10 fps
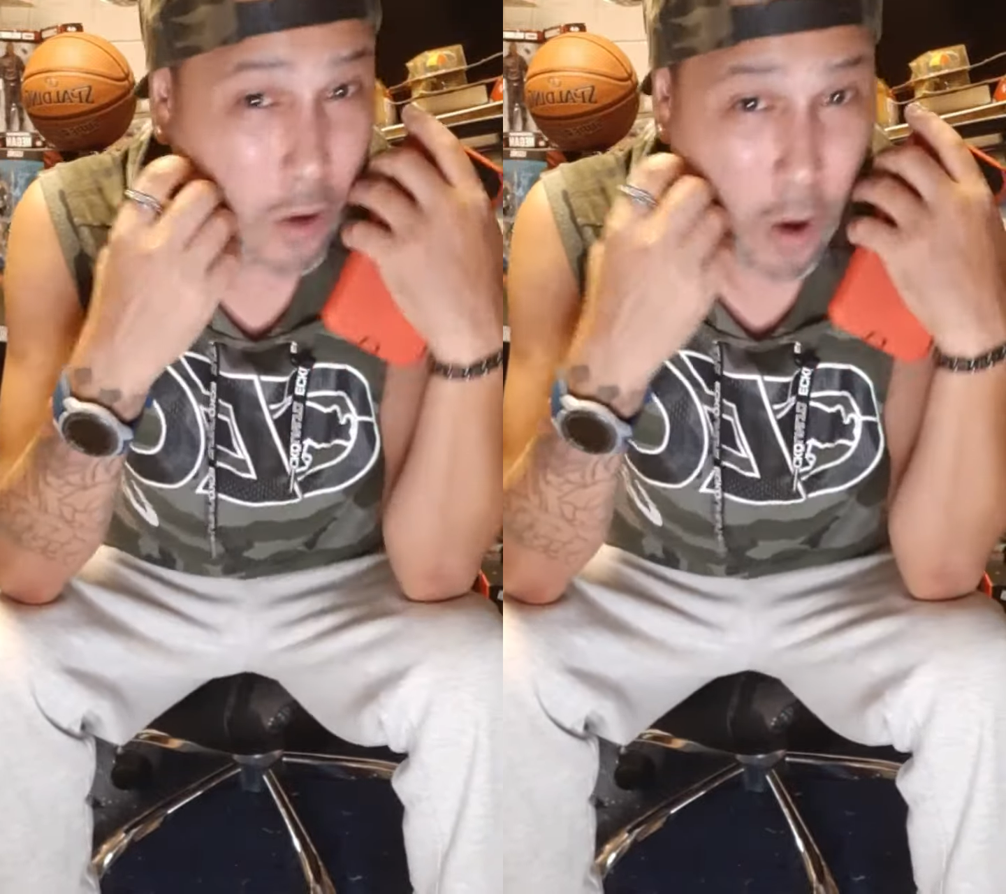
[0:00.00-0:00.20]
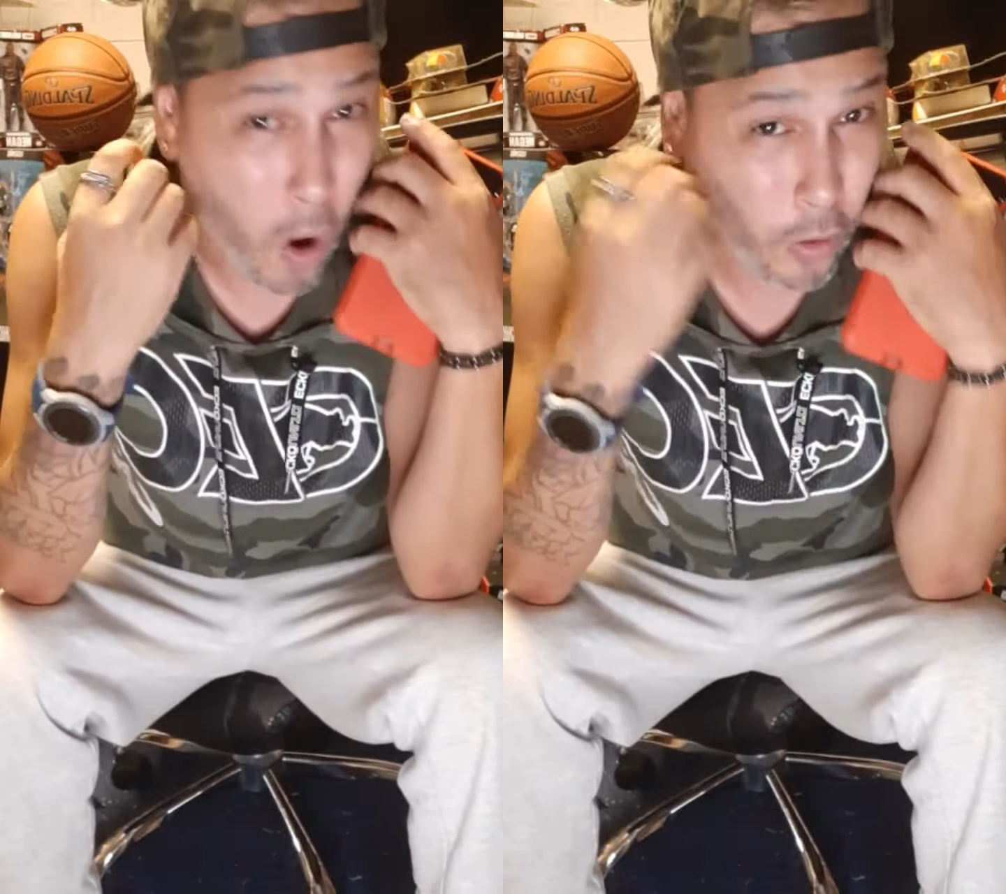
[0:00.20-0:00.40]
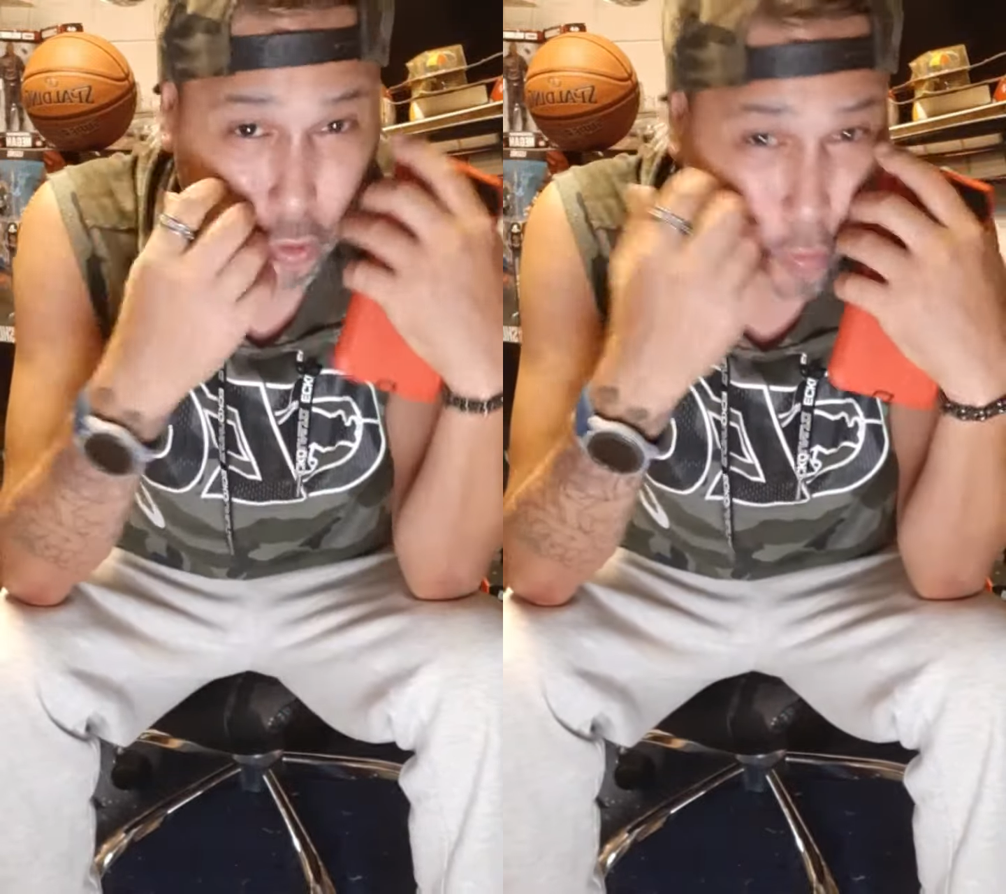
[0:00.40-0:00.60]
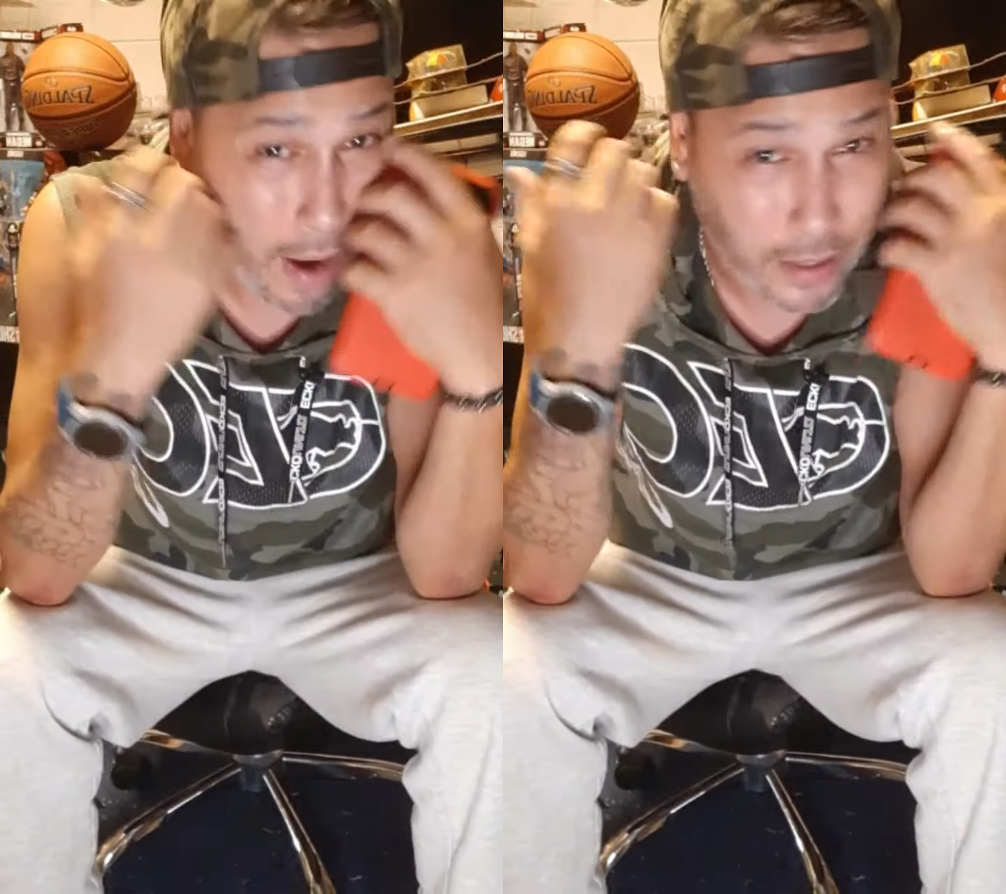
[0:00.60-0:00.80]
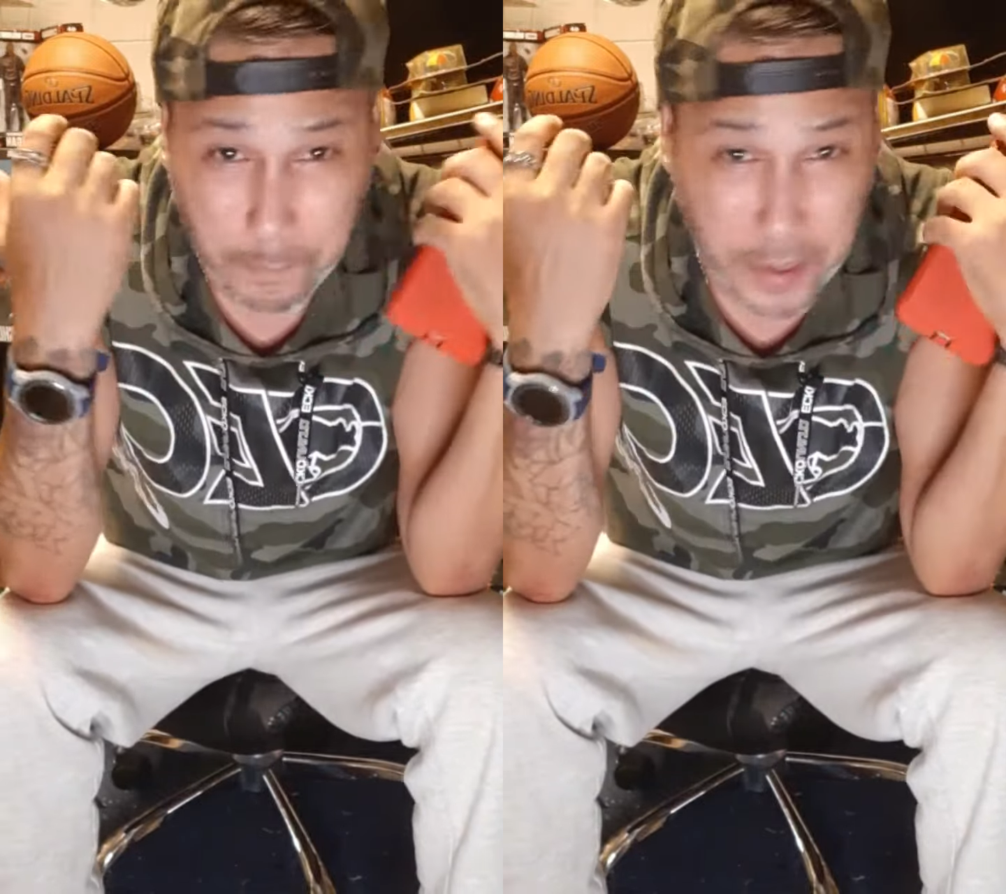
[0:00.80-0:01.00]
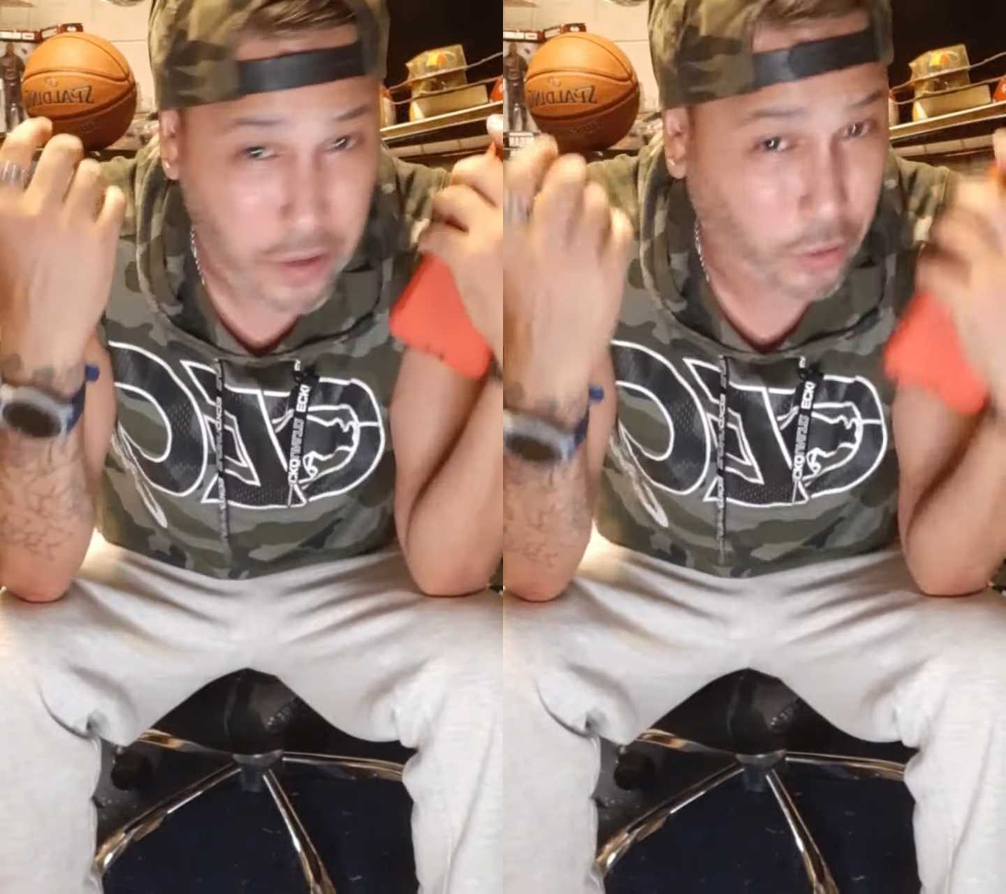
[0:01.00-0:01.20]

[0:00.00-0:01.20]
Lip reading: all dried up in your